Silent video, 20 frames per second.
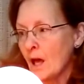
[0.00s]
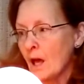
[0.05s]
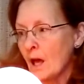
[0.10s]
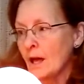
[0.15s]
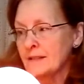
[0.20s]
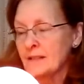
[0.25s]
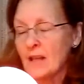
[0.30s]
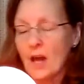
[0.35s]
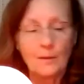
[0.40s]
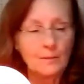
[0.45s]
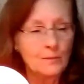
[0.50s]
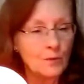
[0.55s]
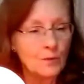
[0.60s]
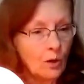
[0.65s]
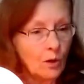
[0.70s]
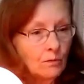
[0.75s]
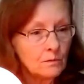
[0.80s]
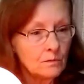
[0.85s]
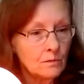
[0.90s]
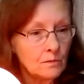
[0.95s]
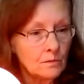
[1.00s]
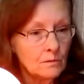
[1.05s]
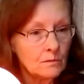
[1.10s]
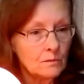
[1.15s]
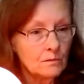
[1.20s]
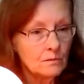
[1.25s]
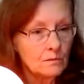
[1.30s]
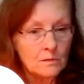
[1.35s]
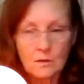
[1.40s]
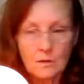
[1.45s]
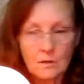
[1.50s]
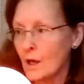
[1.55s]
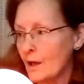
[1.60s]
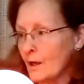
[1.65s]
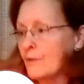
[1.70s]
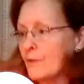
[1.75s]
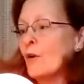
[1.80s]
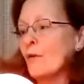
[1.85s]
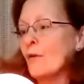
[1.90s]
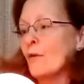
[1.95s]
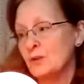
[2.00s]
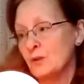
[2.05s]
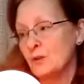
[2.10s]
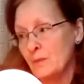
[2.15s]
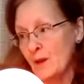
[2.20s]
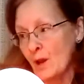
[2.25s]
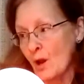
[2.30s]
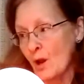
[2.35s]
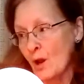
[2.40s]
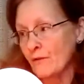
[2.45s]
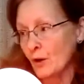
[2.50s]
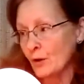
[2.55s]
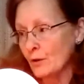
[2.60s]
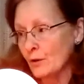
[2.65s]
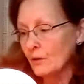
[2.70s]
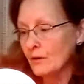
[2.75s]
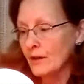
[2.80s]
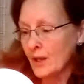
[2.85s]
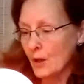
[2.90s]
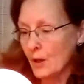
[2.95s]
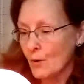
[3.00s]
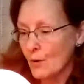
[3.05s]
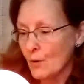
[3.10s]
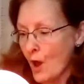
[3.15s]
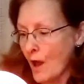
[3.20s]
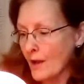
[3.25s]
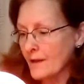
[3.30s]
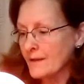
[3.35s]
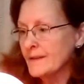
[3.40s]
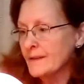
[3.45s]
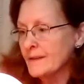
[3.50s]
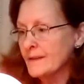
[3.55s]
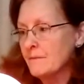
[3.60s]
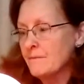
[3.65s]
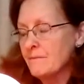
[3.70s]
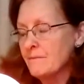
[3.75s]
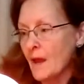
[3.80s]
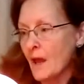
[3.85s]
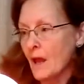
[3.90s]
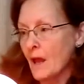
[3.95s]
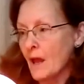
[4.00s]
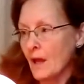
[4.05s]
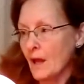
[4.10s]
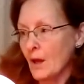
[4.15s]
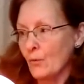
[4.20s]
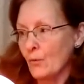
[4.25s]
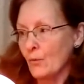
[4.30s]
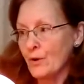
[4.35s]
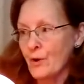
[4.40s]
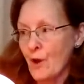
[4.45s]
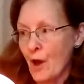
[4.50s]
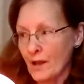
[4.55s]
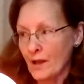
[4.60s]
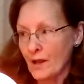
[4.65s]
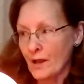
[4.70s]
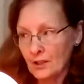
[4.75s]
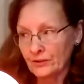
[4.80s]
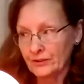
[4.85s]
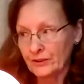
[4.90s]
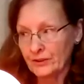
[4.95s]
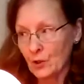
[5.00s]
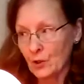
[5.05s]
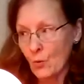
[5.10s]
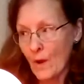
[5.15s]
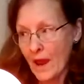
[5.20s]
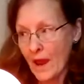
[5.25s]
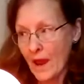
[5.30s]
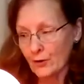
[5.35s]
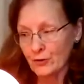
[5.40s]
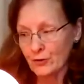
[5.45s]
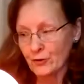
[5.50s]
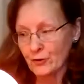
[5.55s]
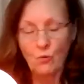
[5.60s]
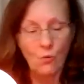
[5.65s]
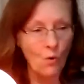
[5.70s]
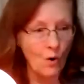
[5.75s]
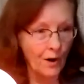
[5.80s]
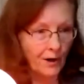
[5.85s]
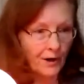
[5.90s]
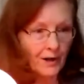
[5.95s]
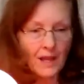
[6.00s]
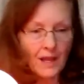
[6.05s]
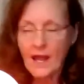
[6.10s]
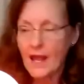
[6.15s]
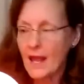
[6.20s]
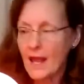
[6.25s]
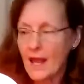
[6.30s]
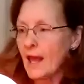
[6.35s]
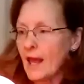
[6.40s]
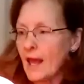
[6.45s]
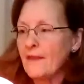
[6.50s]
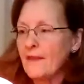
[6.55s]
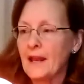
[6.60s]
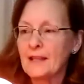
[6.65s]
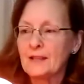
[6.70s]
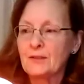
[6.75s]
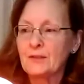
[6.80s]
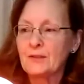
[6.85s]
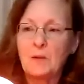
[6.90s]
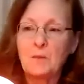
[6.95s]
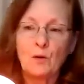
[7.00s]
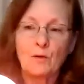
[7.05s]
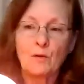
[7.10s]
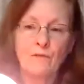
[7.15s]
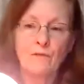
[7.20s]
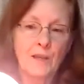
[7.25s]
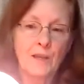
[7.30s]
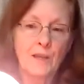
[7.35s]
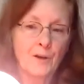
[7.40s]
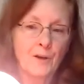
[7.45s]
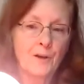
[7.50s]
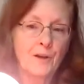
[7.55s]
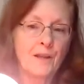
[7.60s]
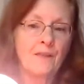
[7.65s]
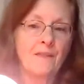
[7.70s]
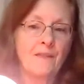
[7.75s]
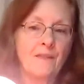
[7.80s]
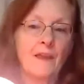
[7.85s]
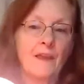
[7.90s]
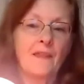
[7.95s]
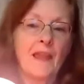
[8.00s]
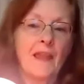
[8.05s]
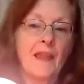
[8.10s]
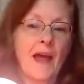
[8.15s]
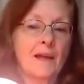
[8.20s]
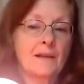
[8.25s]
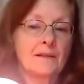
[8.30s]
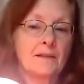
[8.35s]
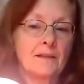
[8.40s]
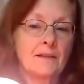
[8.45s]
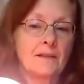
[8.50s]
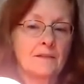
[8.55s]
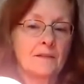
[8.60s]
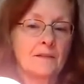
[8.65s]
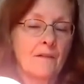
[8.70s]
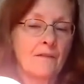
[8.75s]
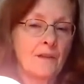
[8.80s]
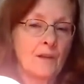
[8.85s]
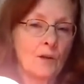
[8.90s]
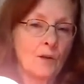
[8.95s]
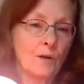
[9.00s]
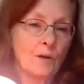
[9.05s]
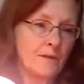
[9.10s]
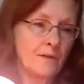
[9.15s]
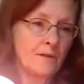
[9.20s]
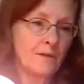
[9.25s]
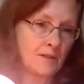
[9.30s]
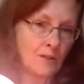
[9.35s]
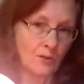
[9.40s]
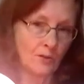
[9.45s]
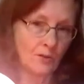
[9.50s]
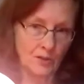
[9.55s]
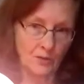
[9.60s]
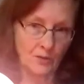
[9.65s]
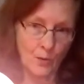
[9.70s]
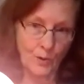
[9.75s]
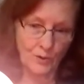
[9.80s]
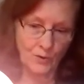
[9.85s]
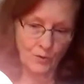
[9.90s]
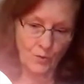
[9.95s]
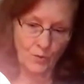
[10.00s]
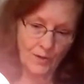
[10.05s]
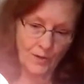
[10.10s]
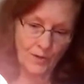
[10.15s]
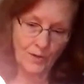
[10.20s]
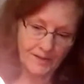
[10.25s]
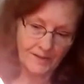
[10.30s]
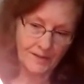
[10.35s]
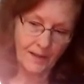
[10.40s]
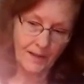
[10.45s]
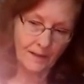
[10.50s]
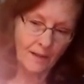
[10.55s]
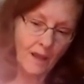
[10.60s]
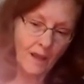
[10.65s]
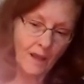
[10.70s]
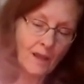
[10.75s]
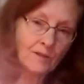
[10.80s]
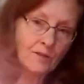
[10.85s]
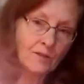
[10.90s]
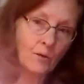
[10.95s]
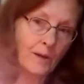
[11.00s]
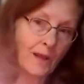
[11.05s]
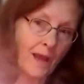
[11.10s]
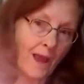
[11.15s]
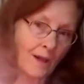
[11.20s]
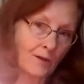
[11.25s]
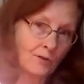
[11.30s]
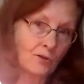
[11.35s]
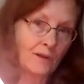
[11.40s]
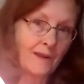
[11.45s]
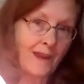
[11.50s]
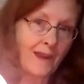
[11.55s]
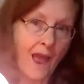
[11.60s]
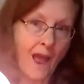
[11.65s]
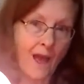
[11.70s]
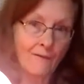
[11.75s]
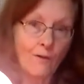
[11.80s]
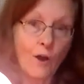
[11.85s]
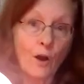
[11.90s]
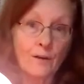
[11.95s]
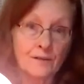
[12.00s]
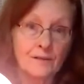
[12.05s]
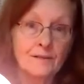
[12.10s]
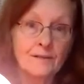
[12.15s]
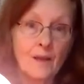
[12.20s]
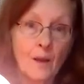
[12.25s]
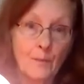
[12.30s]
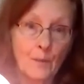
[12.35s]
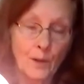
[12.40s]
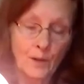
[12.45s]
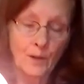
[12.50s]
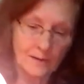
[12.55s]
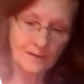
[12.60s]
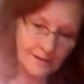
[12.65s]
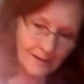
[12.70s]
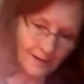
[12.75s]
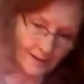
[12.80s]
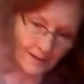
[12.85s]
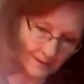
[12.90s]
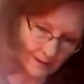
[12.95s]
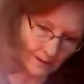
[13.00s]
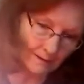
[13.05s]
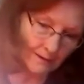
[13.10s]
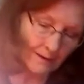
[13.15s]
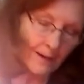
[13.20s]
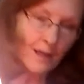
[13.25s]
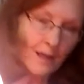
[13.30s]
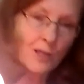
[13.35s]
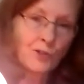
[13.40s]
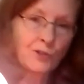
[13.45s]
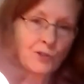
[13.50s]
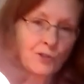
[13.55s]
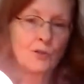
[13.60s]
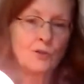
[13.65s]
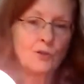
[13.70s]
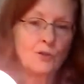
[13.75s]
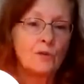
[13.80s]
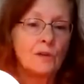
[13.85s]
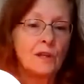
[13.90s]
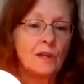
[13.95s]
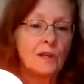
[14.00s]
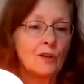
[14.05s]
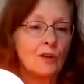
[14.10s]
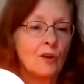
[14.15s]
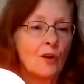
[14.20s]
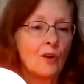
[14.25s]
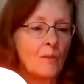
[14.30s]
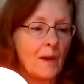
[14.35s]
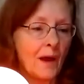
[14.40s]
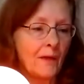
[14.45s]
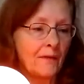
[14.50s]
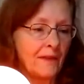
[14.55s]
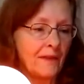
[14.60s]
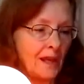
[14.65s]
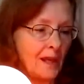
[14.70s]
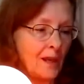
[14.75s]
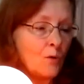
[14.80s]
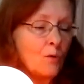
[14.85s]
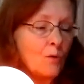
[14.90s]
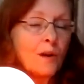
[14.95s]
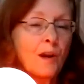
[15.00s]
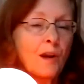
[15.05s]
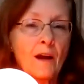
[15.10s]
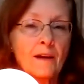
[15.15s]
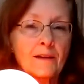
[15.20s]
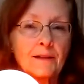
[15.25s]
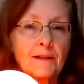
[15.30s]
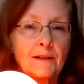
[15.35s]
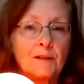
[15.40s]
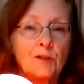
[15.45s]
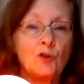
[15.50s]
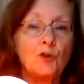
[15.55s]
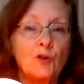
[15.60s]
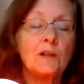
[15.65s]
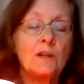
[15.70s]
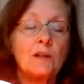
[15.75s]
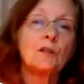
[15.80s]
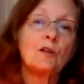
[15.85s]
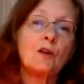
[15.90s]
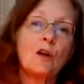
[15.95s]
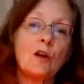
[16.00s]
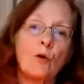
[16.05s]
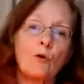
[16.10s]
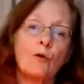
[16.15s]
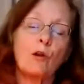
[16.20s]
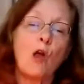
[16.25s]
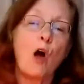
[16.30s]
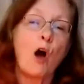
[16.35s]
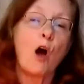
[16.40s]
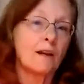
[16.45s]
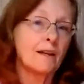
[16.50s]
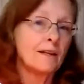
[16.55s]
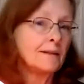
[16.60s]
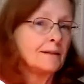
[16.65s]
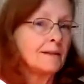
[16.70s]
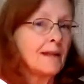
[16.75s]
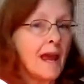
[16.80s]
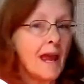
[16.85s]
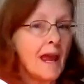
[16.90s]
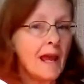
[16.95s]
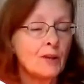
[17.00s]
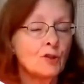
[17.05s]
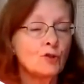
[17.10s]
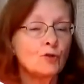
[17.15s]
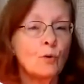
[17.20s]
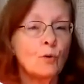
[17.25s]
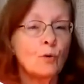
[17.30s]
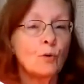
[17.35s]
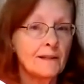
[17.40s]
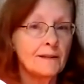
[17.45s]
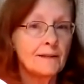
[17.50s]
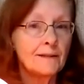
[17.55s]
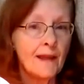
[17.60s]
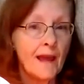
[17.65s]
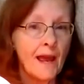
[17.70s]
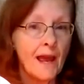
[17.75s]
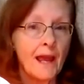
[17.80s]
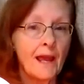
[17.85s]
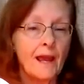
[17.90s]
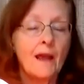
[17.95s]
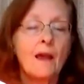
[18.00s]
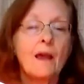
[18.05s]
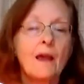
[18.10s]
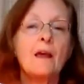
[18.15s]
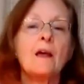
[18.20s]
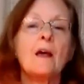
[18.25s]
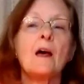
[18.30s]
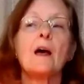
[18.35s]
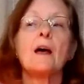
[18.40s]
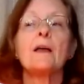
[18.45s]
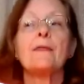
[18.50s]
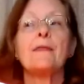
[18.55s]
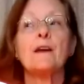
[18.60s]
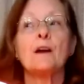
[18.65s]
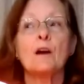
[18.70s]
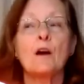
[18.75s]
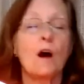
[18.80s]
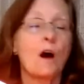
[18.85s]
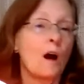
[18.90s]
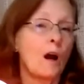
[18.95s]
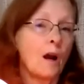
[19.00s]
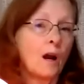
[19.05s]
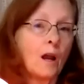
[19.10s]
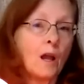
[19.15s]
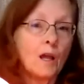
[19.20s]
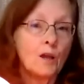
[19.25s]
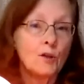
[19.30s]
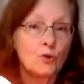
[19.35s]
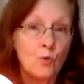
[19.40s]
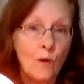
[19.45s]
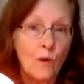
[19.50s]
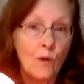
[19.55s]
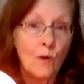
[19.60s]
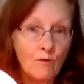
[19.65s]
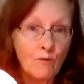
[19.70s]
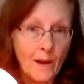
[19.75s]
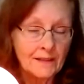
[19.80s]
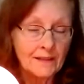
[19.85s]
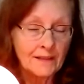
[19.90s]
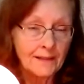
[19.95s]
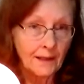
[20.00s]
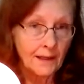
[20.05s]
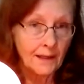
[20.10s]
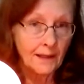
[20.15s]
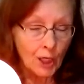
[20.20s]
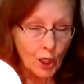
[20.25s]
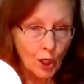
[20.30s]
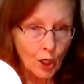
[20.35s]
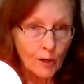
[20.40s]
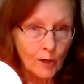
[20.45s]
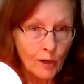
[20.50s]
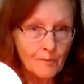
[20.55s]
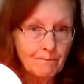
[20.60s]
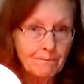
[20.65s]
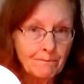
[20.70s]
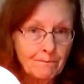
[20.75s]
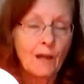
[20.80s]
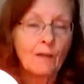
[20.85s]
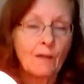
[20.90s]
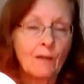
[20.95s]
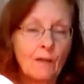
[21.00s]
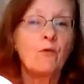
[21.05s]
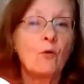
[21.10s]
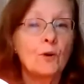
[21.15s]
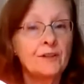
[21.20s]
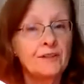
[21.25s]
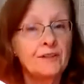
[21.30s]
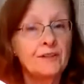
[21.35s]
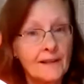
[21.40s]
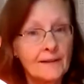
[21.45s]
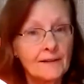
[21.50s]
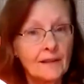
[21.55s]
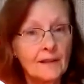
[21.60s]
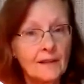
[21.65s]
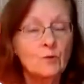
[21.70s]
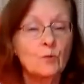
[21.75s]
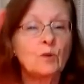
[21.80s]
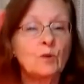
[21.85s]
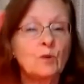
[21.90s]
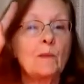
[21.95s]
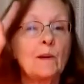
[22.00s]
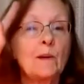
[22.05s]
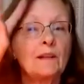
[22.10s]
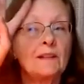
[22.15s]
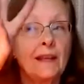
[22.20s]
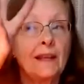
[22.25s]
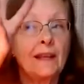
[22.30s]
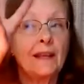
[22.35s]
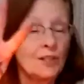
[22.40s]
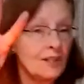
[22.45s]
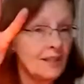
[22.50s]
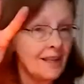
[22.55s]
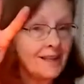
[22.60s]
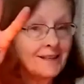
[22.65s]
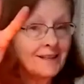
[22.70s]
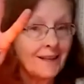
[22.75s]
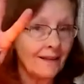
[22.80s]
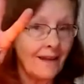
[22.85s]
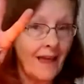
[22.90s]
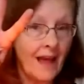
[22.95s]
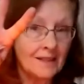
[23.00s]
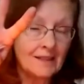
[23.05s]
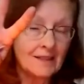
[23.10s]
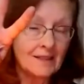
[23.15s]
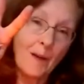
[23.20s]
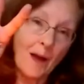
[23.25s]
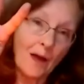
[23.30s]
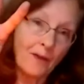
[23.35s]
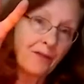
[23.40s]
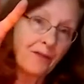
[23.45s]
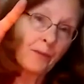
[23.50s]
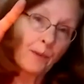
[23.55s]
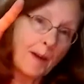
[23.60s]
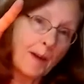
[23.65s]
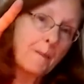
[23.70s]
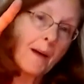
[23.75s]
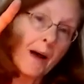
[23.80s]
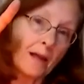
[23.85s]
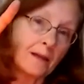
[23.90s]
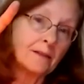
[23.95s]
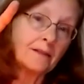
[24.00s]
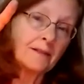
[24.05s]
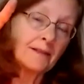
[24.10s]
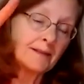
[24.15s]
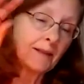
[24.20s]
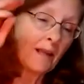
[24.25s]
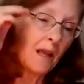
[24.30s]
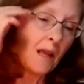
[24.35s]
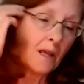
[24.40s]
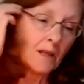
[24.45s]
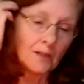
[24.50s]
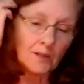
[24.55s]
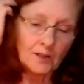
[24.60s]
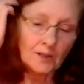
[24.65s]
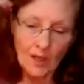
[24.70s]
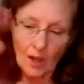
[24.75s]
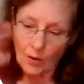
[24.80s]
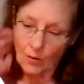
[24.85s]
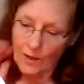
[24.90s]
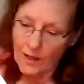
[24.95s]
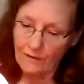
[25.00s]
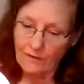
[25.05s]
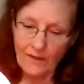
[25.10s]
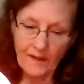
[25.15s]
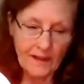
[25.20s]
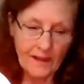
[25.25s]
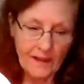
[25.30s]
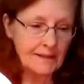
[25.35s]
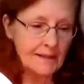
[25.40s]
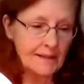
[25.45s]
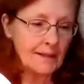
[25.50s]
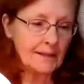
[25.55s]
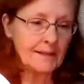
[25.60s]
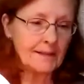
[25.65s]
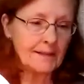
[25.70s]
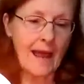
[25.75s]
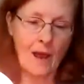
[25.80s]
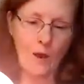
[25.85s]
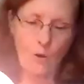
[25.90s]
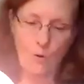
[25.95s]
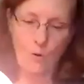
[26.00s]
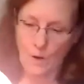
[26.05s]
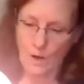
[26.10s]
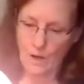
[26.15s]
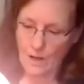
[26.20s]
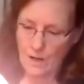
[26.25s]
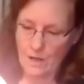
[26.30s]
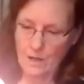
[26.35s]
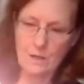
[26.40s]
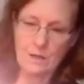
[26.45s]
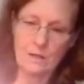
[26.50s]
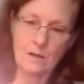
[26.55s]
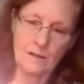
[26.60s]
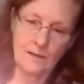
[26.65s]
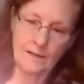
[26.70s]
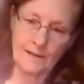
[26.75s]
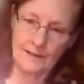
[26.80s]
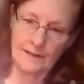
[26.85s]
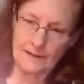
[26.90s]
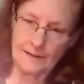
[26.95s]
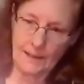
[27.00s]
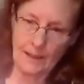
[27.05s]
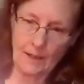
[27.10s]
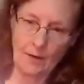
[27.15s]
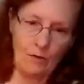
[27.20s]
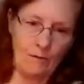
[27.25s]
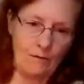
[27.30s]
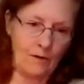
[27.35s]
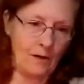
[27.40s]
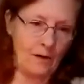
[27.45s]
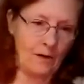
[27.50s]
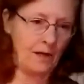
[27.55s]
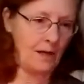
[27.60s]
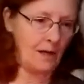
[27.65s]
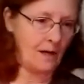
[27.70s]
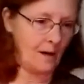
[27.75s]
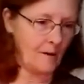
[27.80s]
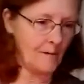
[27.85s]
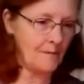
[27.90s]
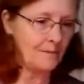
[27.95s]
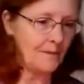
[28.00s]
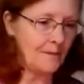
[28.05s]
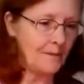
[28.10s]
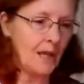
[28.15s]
autumnal, no, this would be our vernal equinox. We're not tilted away or toward. And then as we move here, then the axis of the earth is tilted more toward the sun. So we actually have our summer season. So you do need to know about the equinoxes. You need to know longest day, shortest day. There are 12 months in a year, 4 seasons, which means each season lasts about 3 months. So if this is our, let's get over here,